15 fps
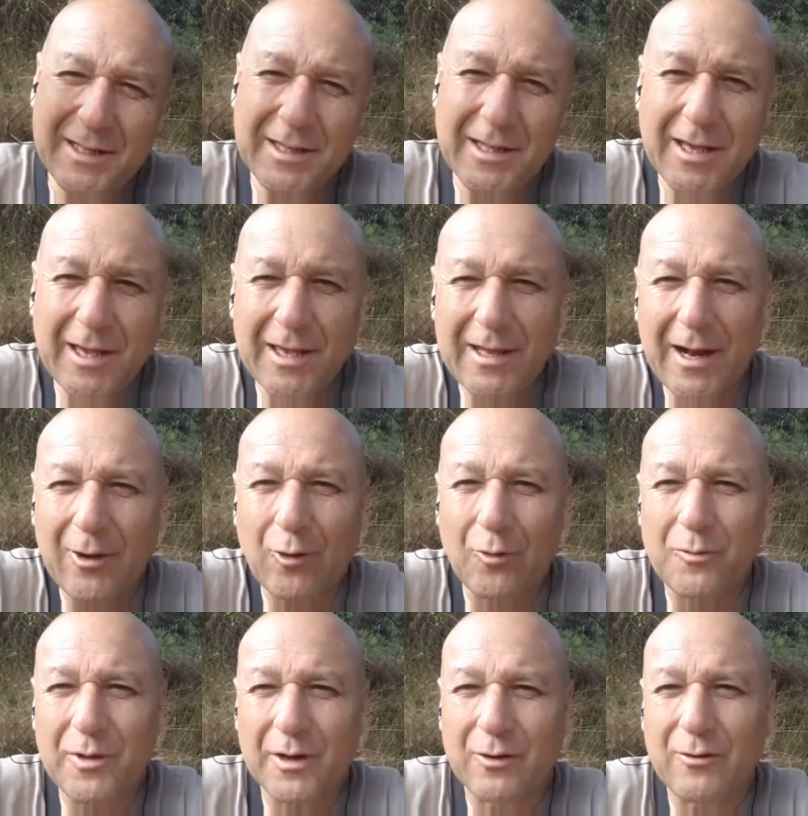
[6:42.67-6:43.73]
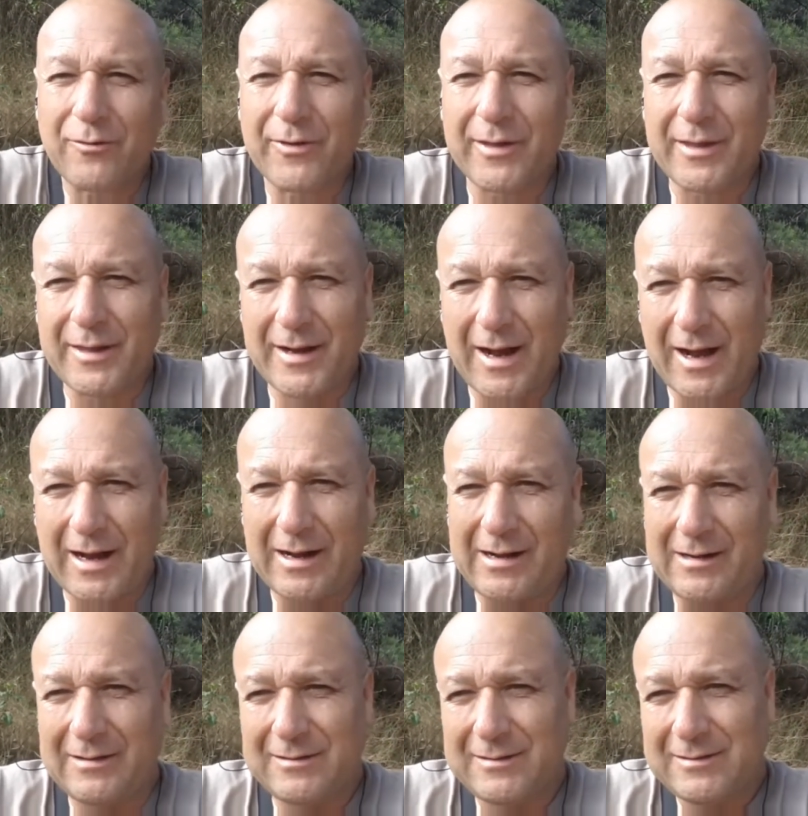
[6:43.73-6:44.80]
then you can go to the
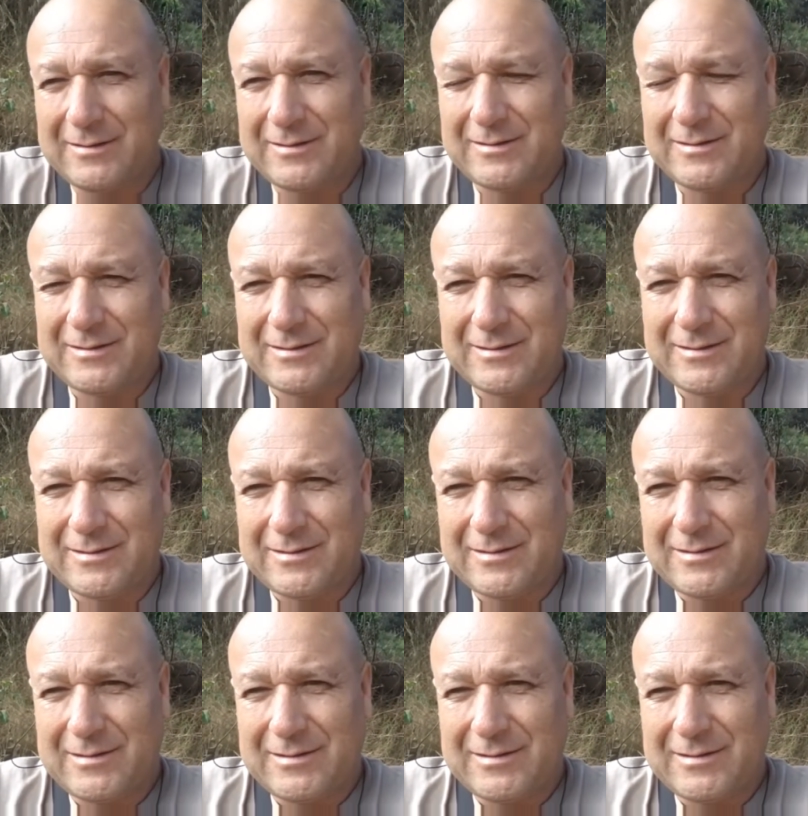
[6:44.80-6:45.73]
federal government.